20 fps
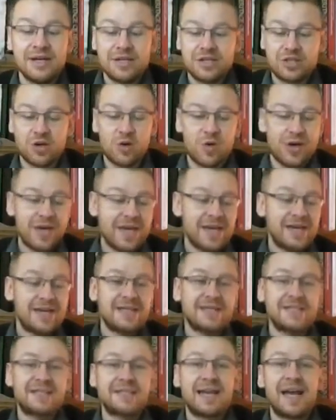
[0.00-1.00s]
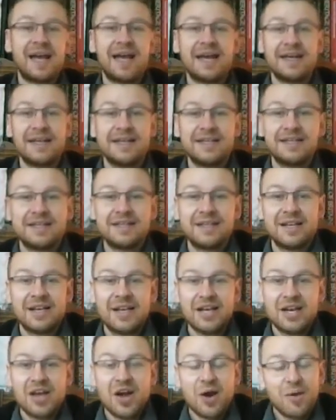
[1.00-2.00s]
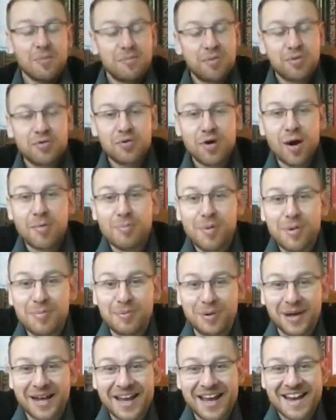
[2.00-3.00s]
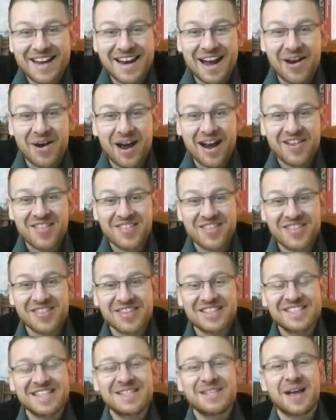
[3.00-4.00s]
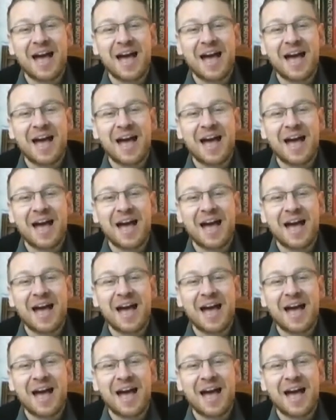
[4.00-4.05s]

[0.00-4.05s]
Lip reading: So he has signed, probably, now I think this is